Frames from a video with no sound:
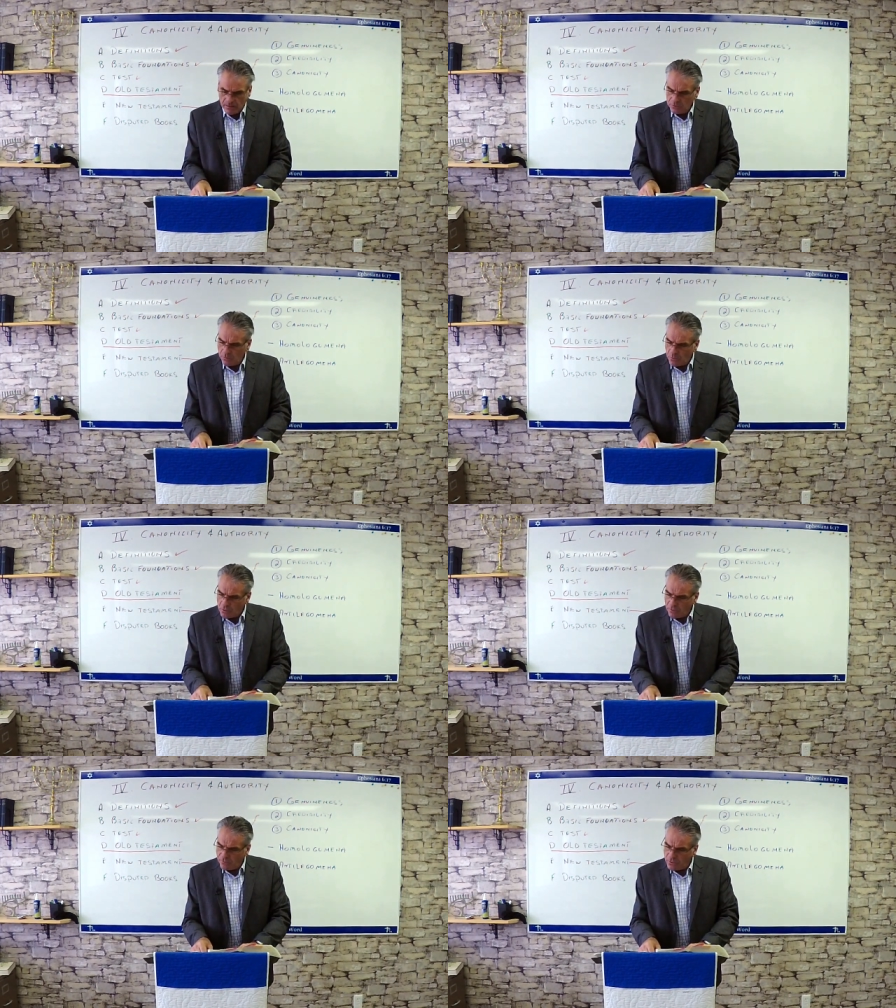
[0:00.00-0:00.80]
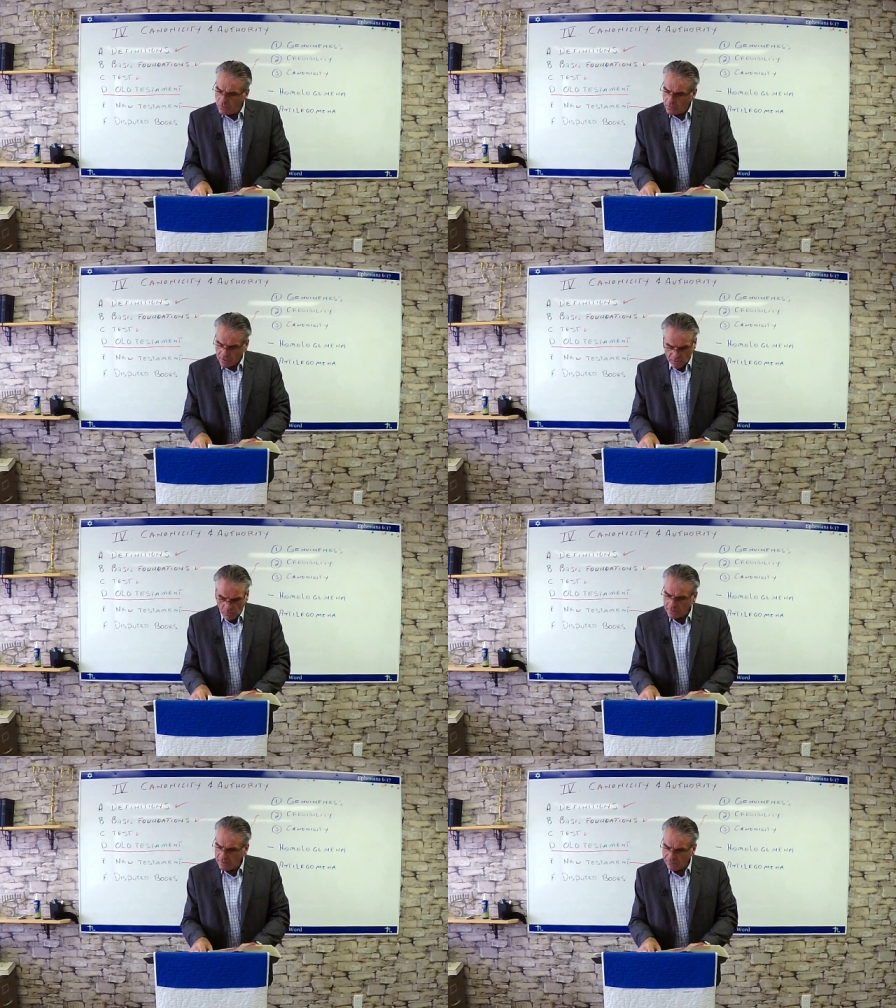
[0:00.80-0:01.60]
The book of Luke
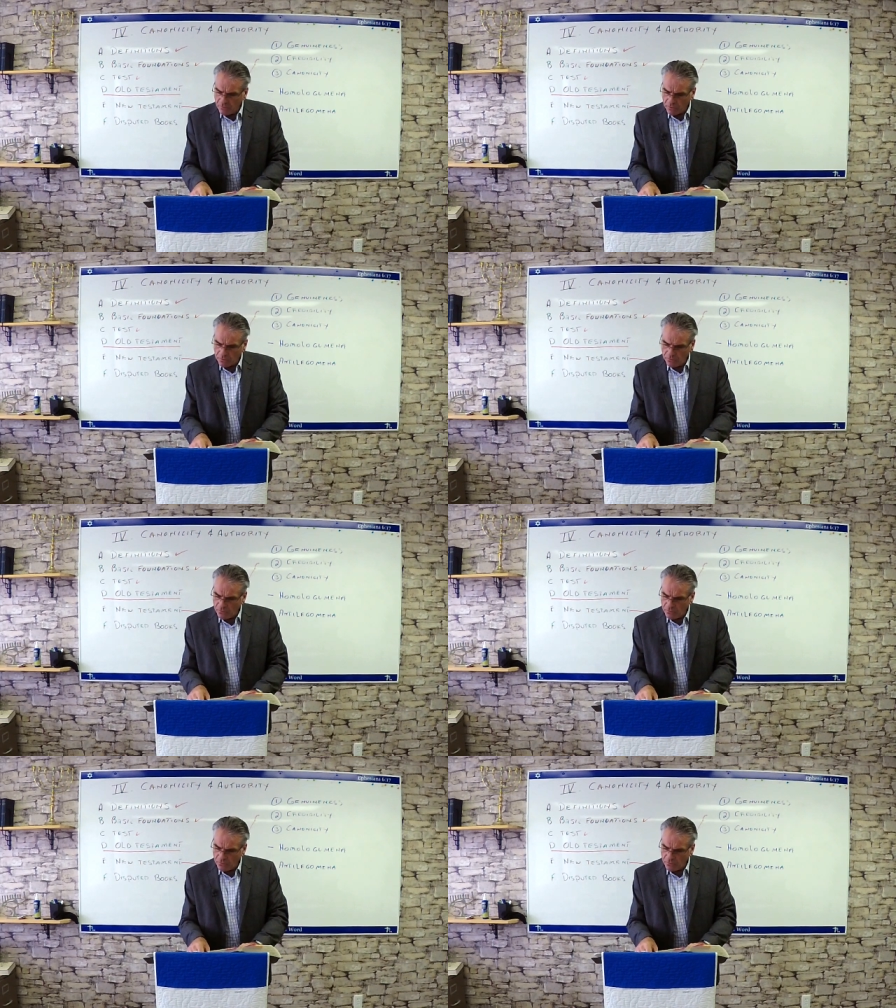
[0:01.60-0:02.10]
24 to